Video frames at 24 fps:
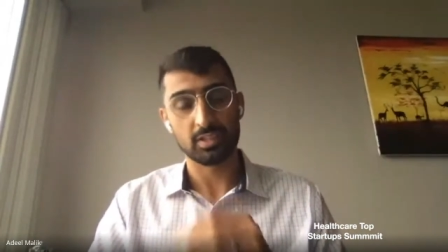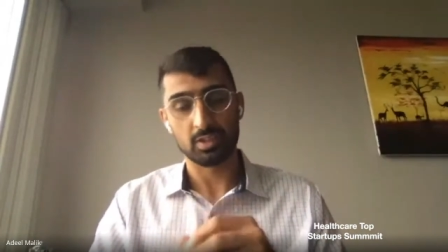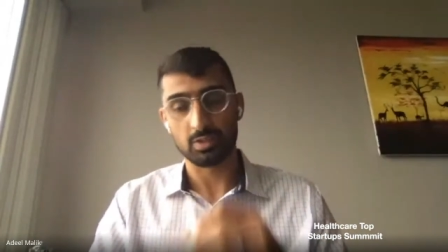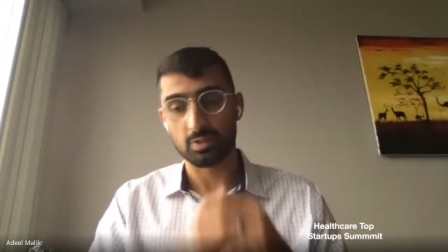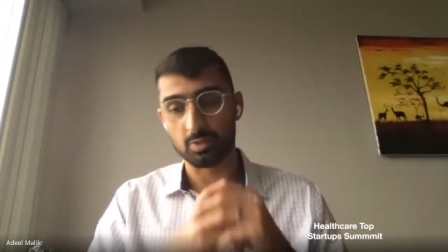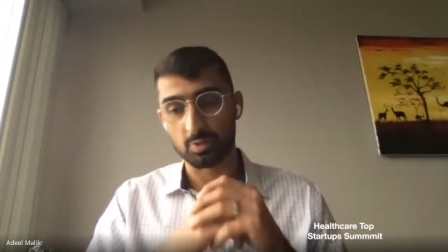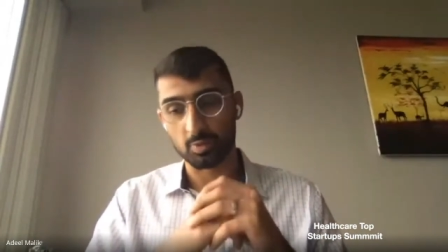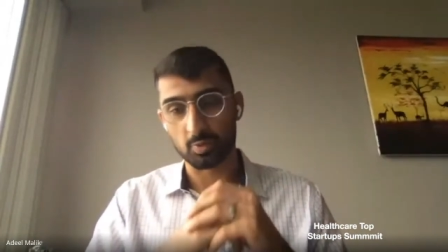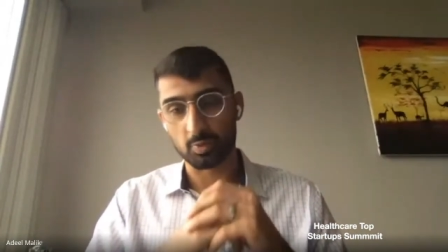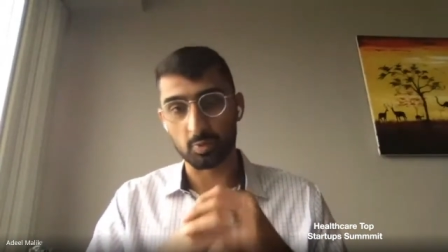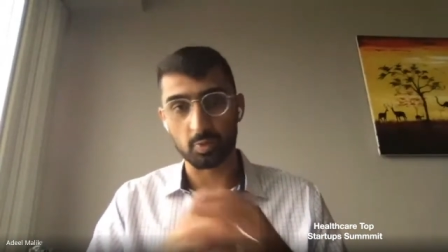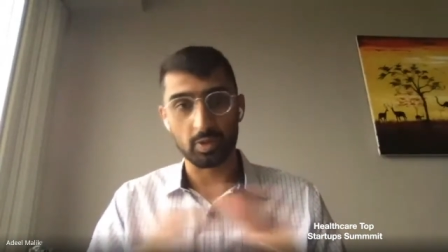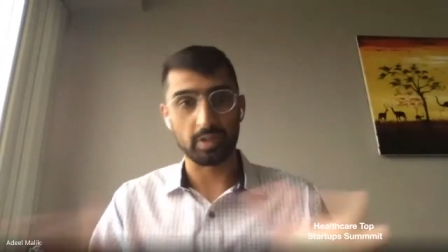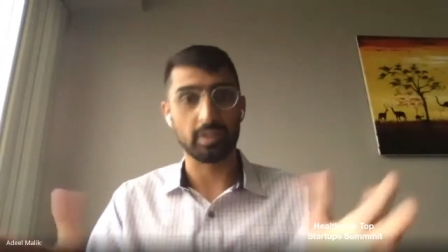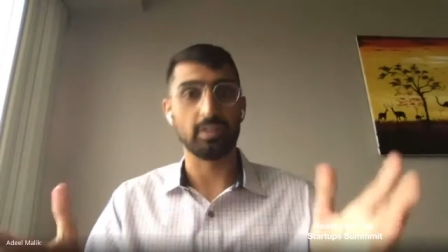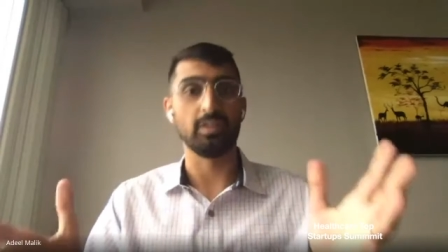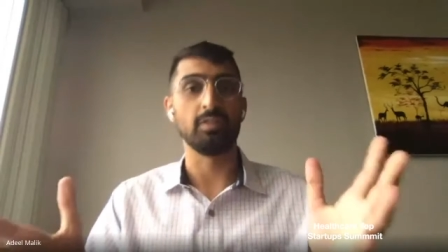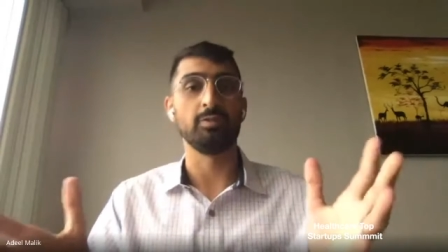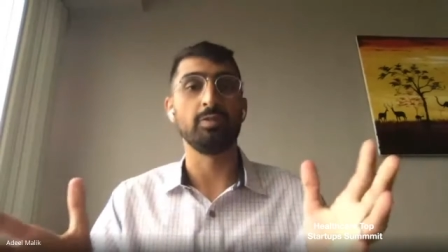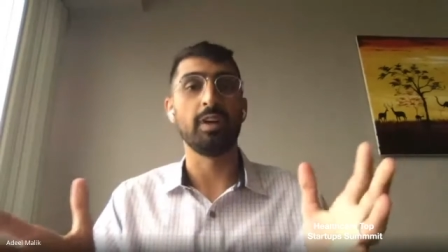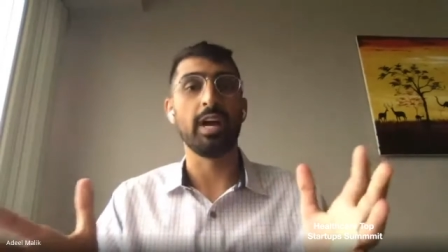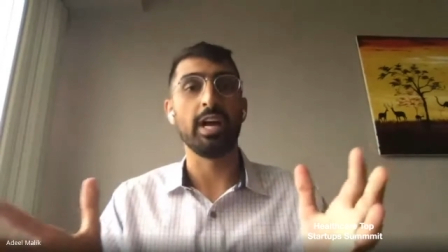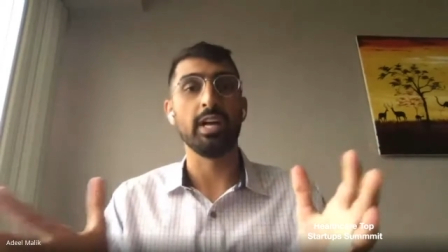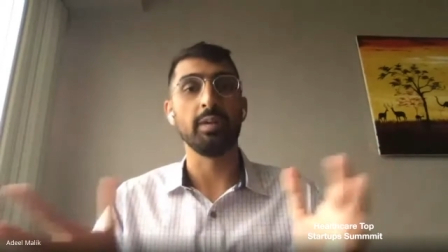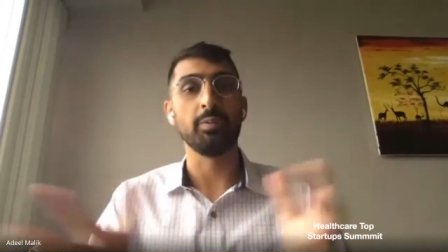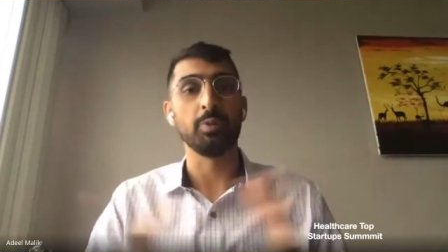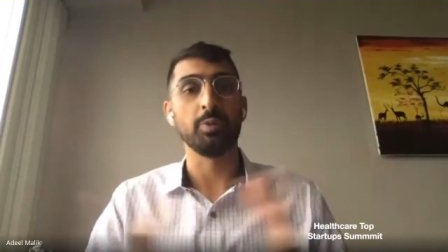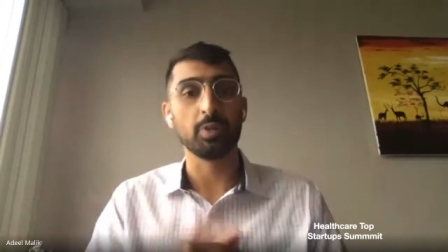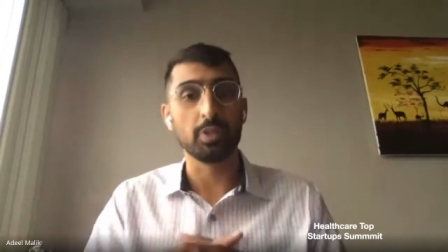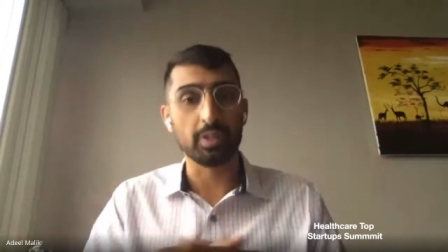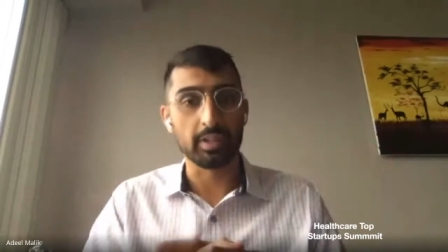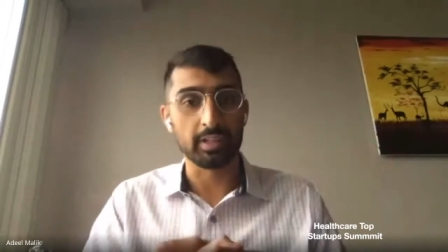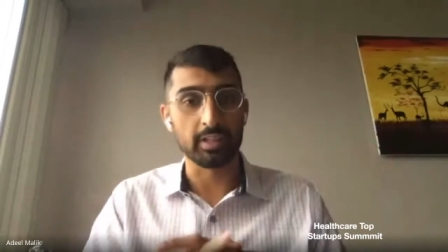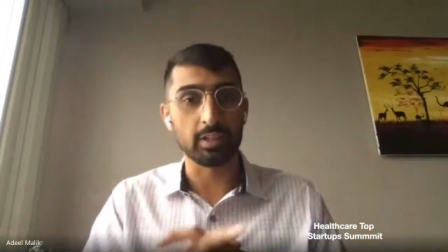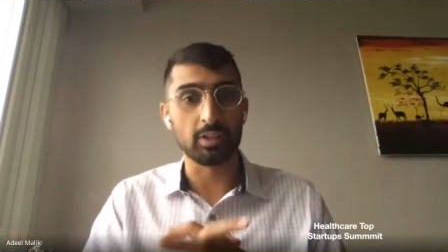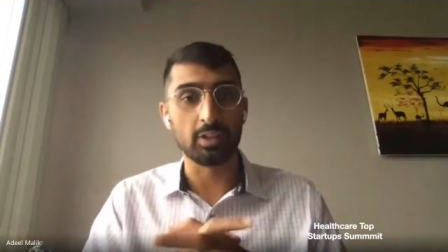to what are the viable
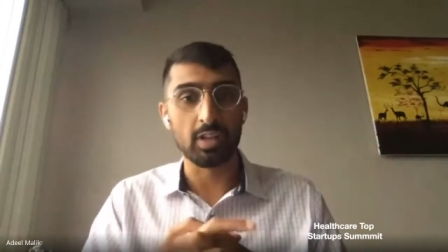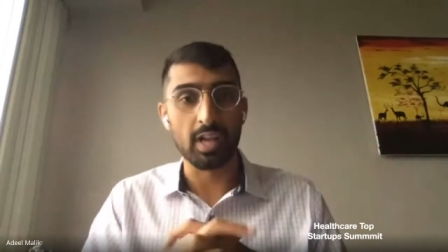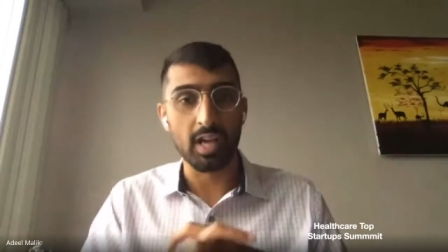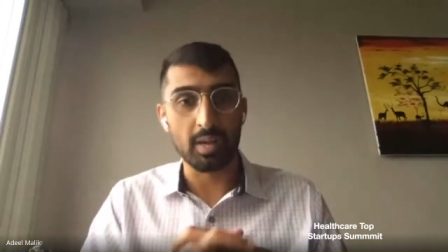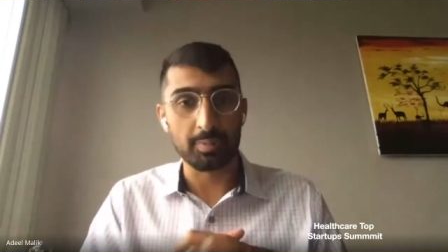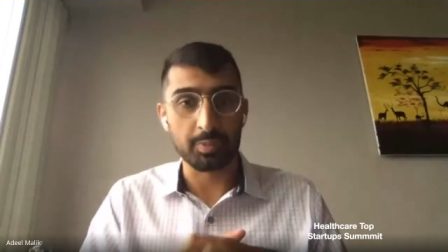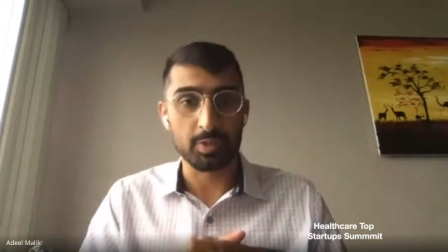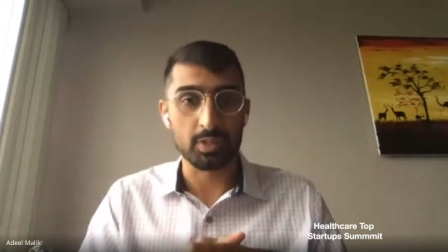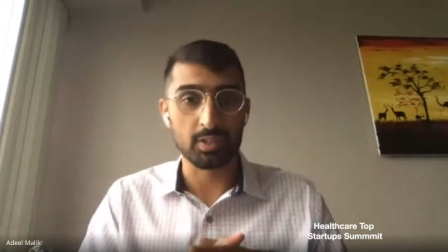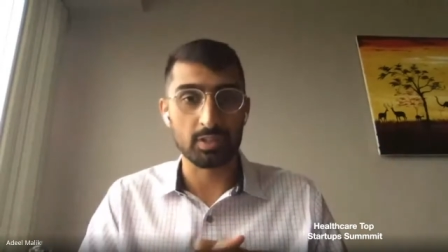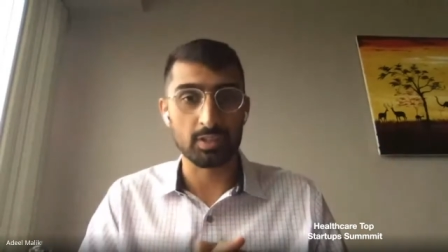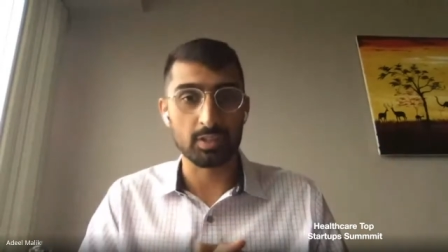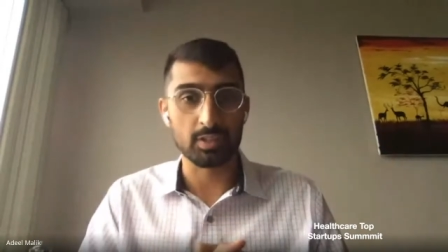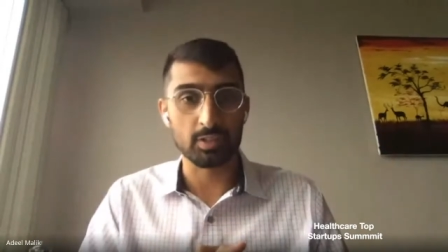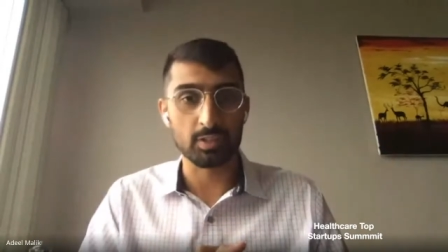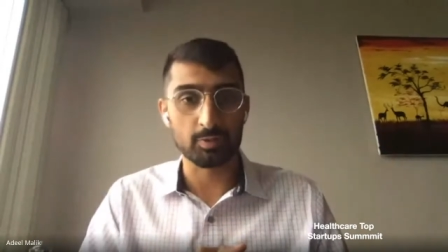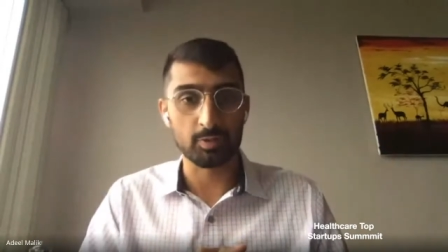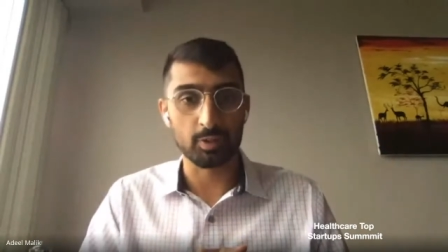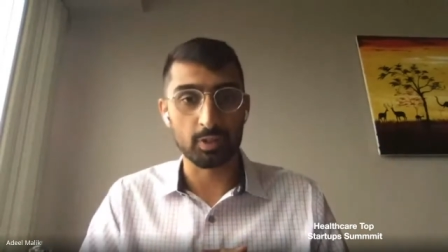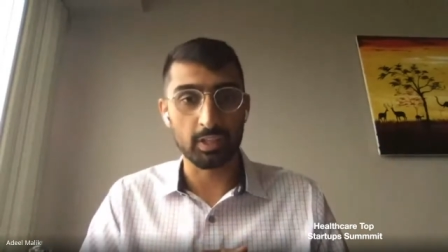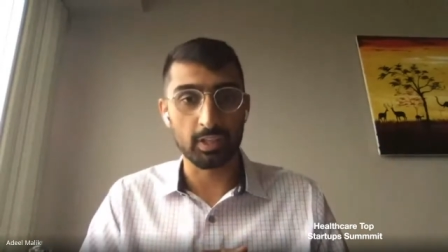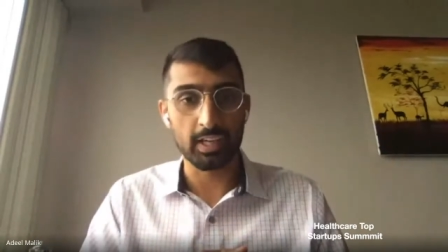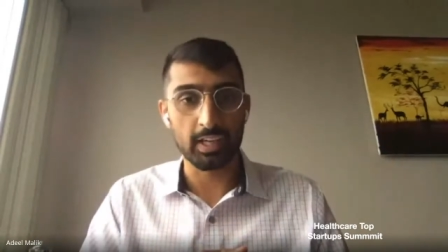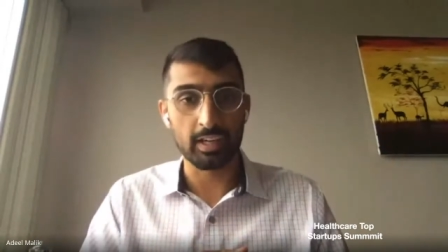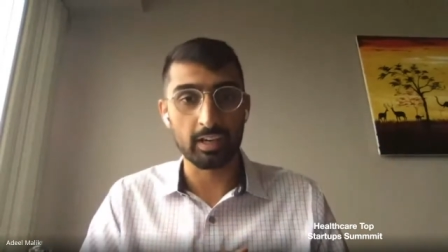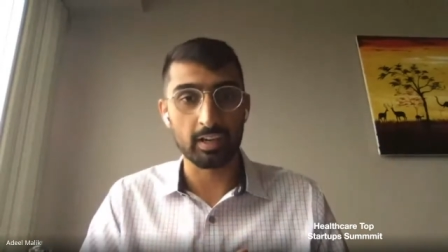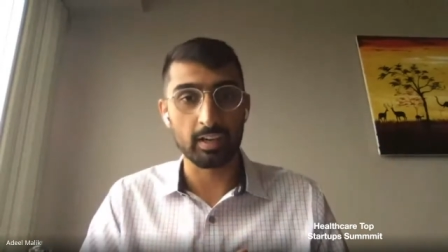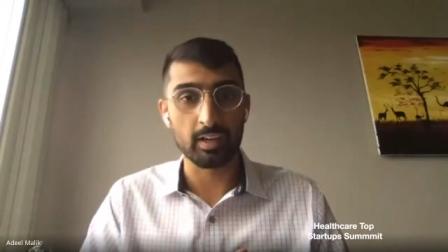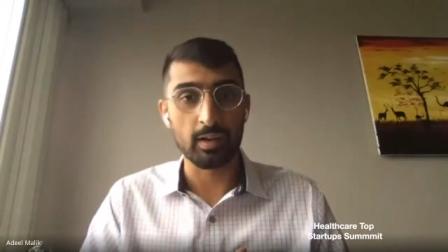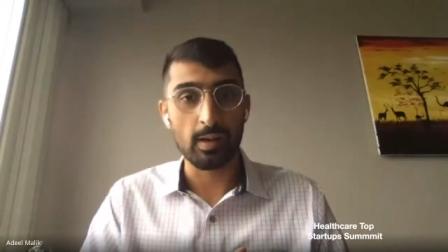clinical options for care.